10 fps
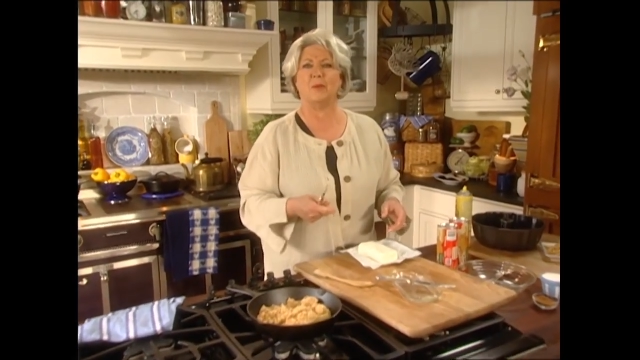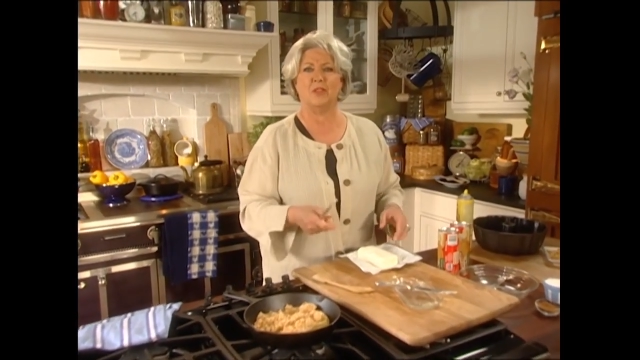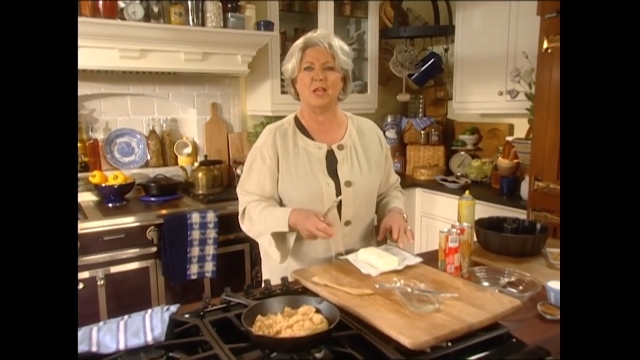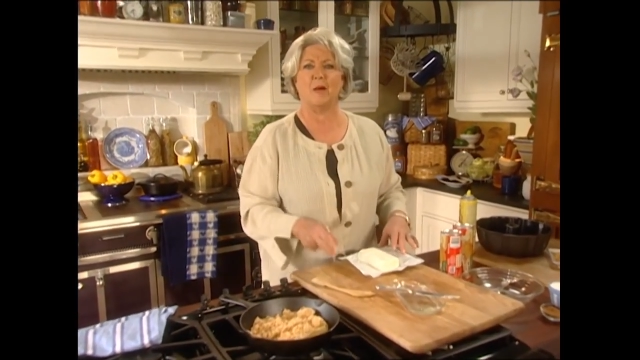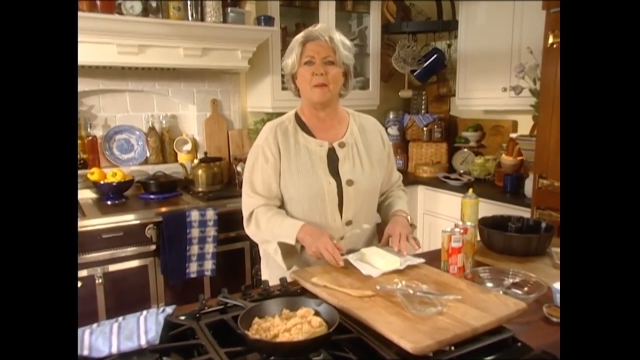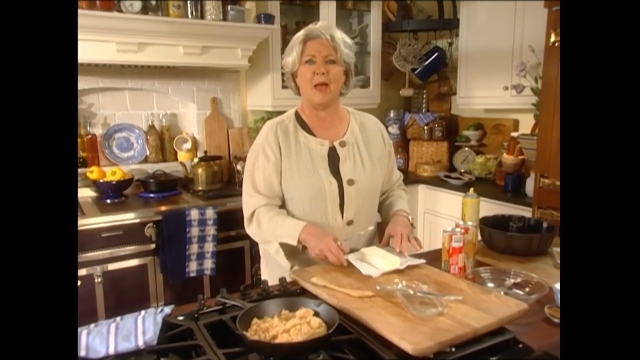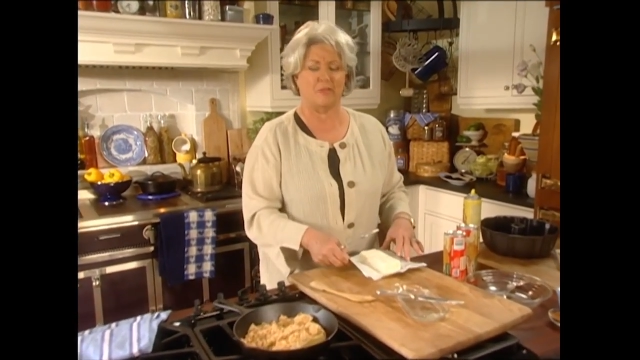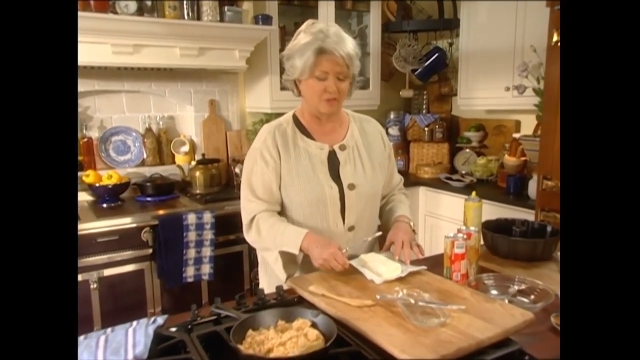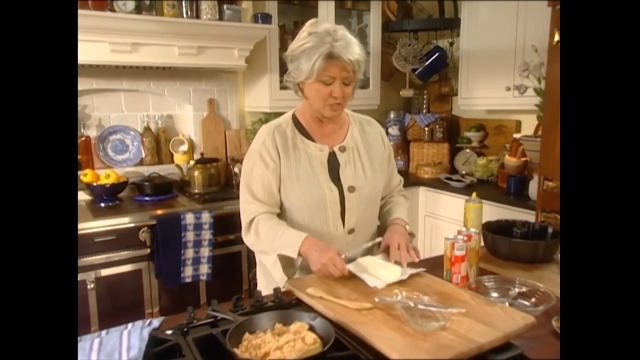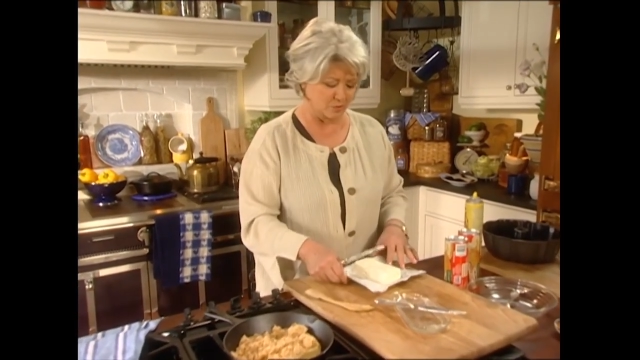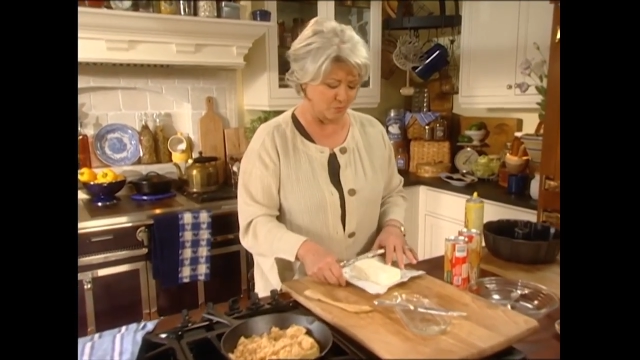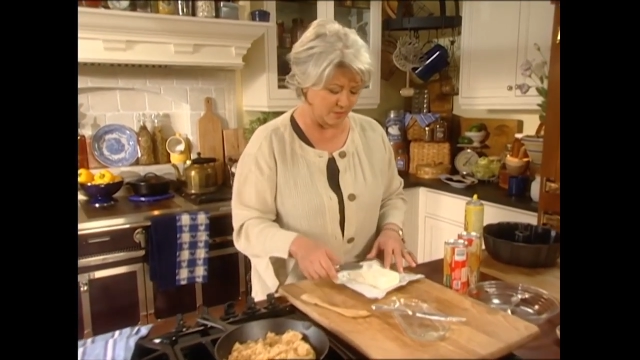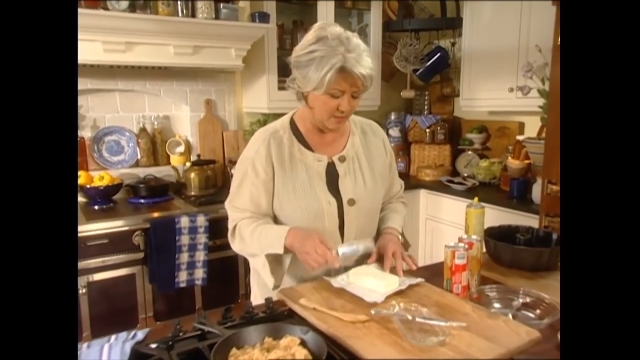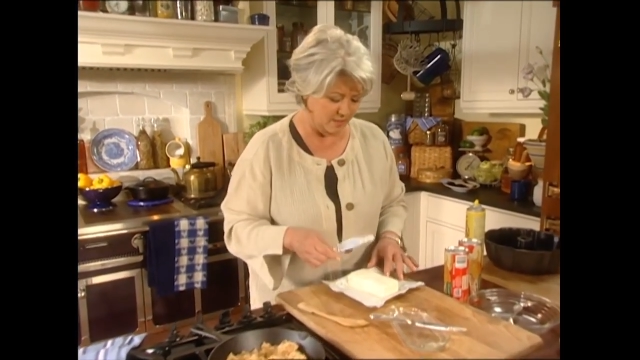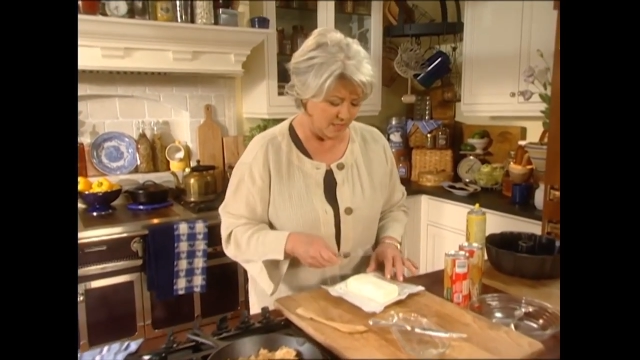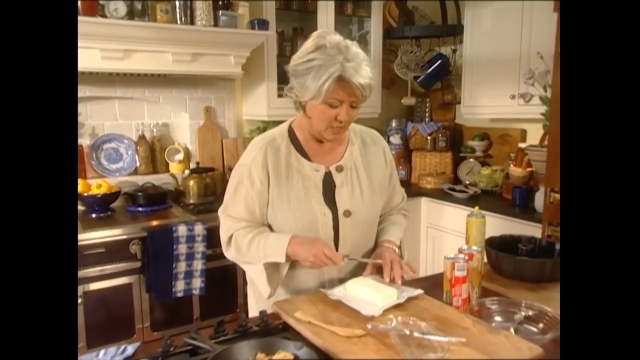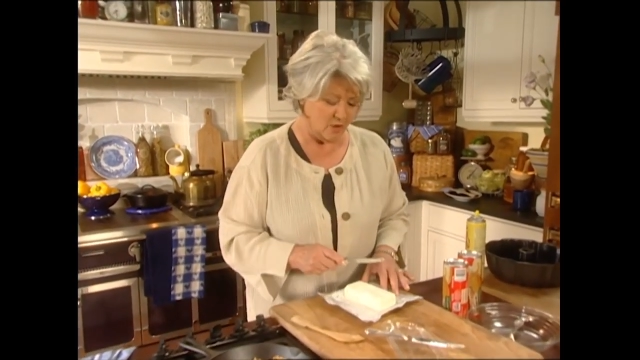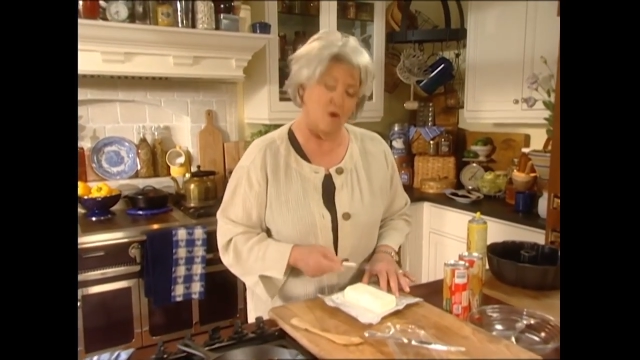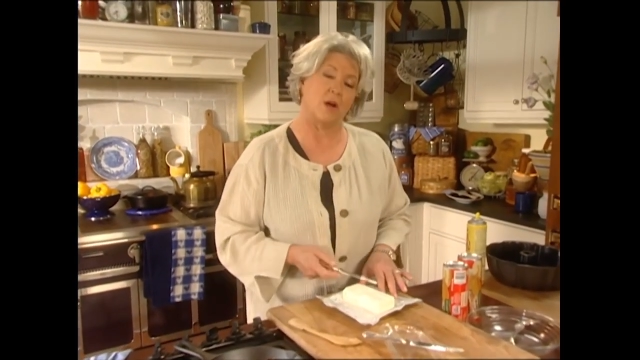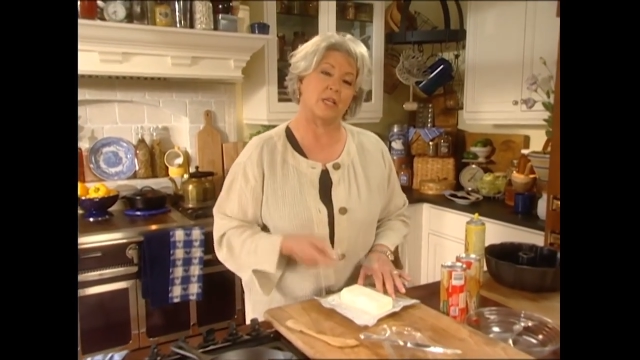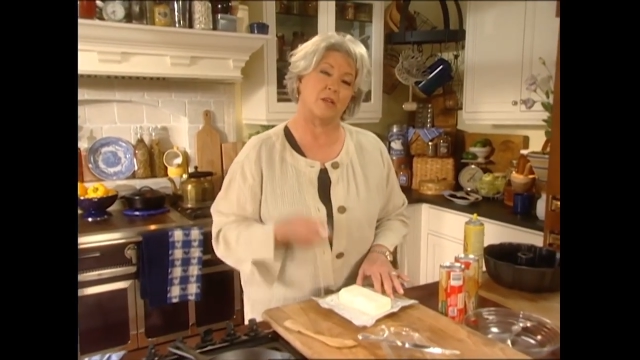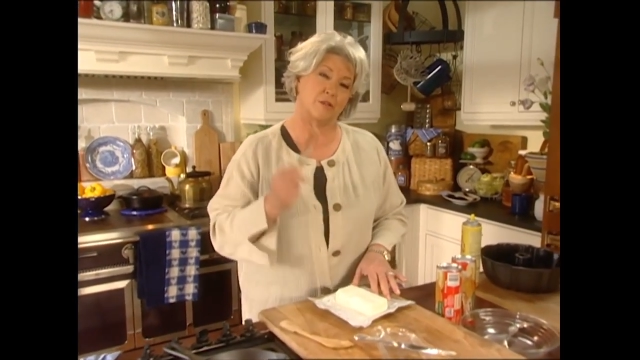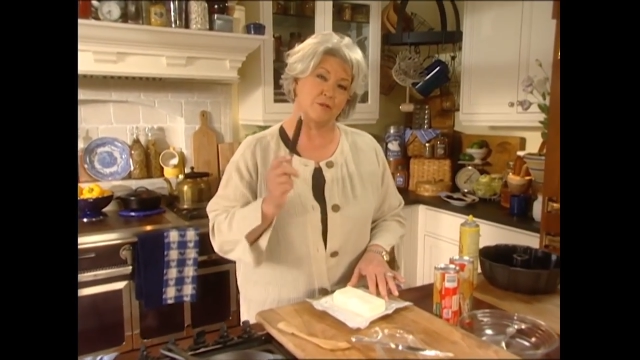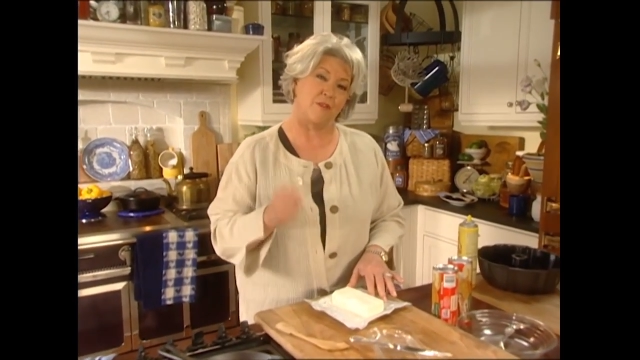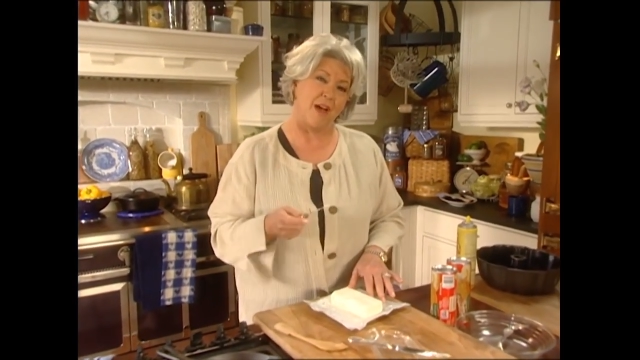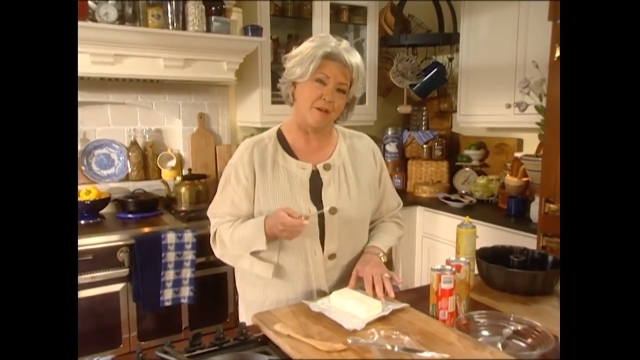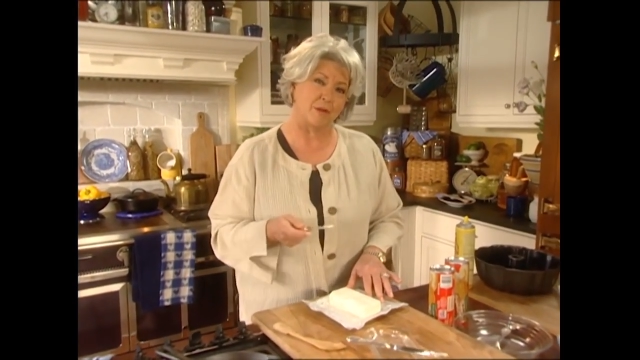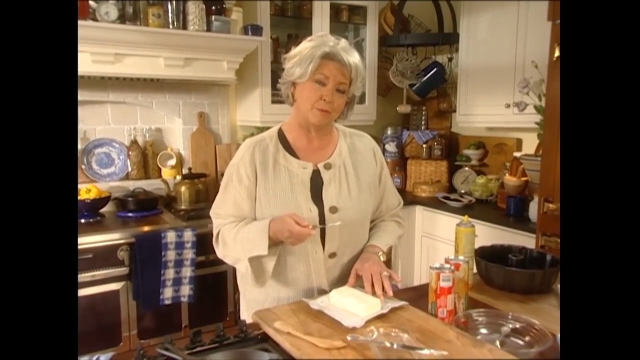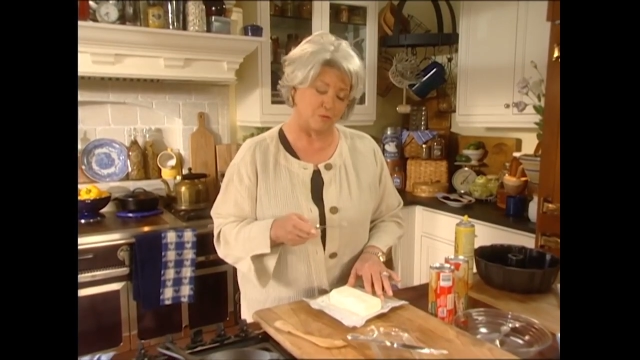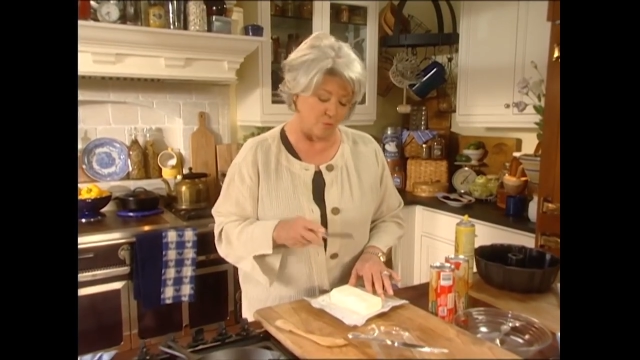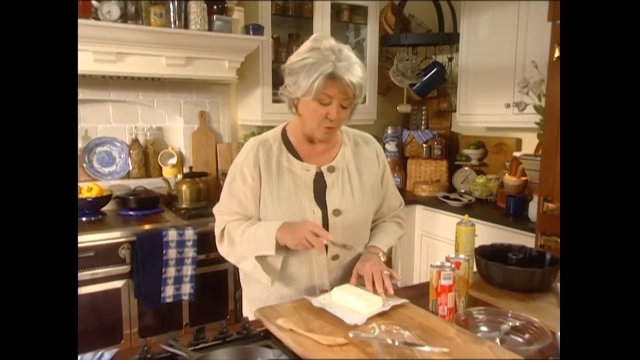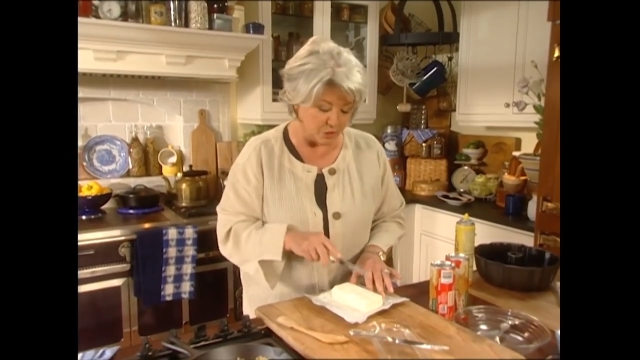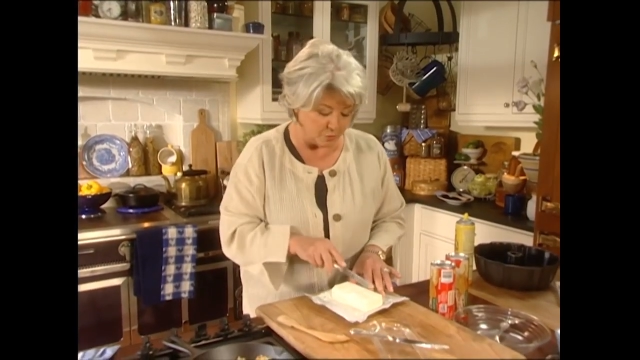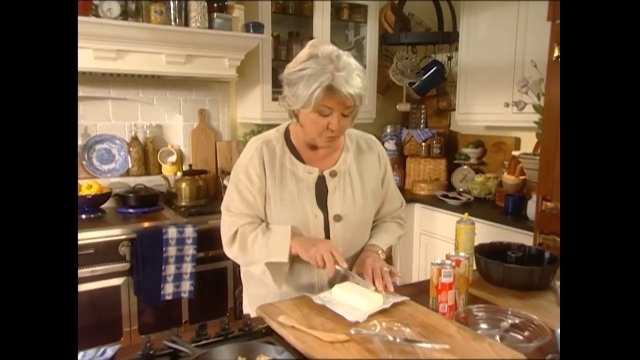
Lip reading: and think about this one. All right, because 5 times 4 is